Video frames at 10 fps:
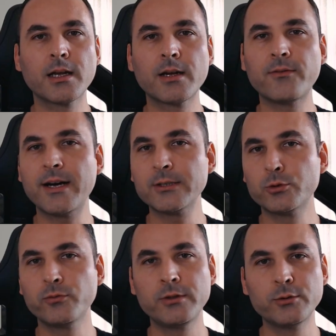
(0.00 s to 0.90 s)
Why
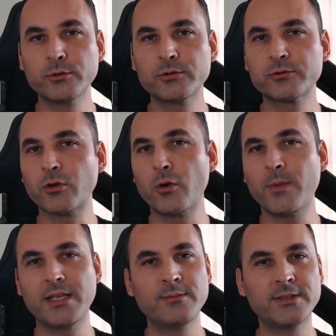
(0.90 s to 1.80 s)
do we use so
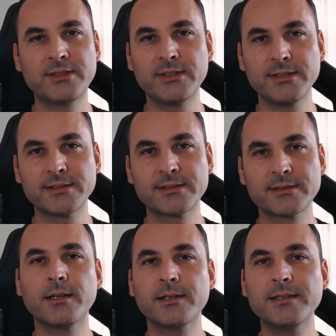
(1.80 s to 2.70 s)
many
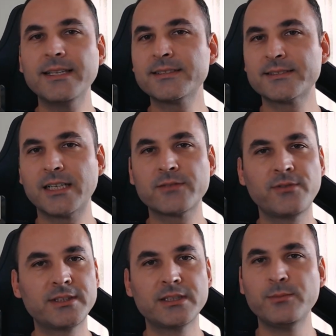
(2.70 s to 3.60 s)
materials? Let's start
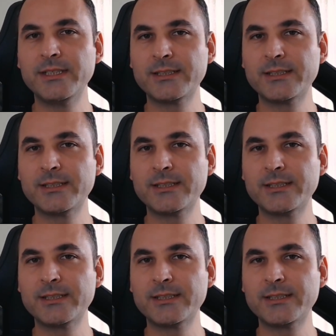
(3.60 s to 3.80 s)
with the big